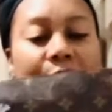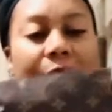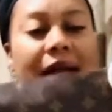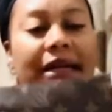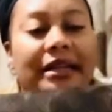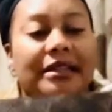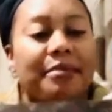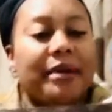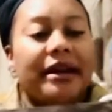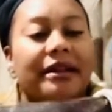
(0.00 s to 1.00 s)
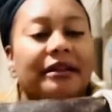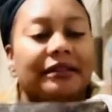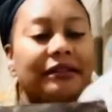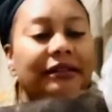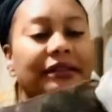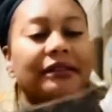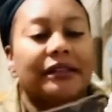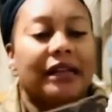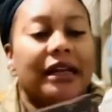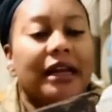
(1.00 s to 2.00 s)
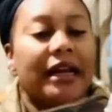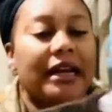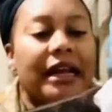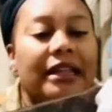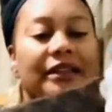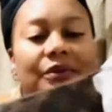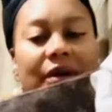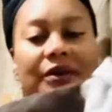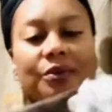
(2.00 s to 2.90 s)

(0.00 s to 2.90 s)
But it doesn't matter. I like this one as